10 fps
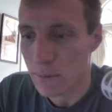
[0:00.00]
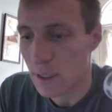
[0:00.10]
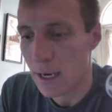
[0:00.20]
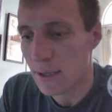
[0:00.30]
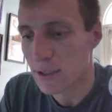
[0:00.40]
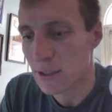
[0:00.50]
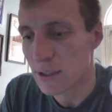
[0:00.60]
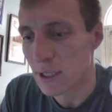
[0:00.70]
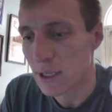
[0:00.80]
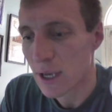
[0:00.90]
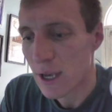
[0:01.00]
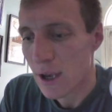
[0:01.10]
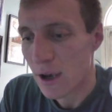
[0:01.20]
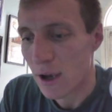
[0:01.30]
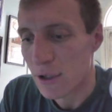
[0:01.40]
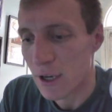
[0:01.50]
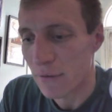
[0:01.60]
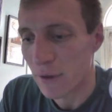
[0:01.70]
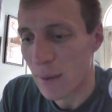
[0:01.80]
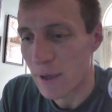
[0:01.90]
the SEC,
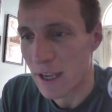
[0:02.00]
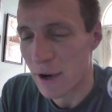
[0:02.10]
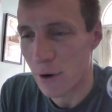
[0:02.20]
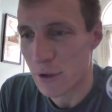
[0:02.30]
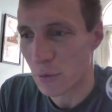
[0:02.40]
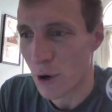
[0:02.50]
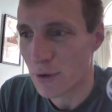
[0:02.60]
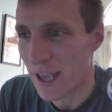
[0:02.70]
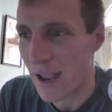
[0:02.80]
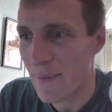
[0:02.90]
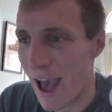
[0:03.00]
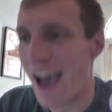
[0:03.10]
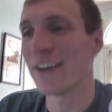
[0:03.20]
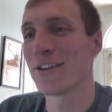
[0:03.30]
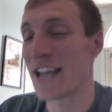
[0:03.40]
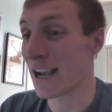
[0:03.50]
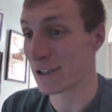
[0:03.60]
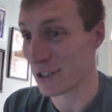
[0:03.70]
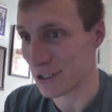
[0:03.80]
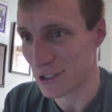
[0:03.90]
Jeff Lebby. Here is a road game at
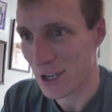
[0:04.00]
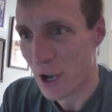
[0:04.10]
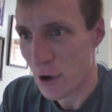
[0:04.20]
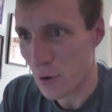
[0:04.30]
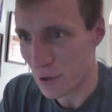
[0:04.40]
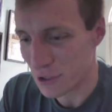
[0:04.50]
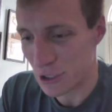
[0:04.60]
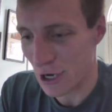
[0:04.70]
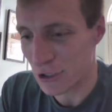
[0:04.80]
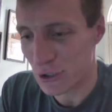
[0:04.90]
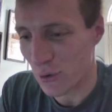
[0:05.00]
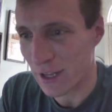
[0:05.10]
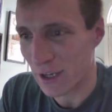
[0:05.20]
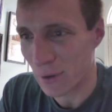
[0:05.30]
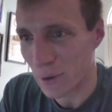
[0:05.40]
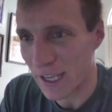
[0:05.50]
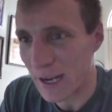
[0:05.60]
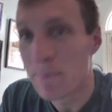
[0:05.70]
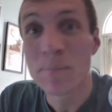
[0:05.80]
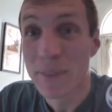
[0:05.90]
Texas, who is just joining your league.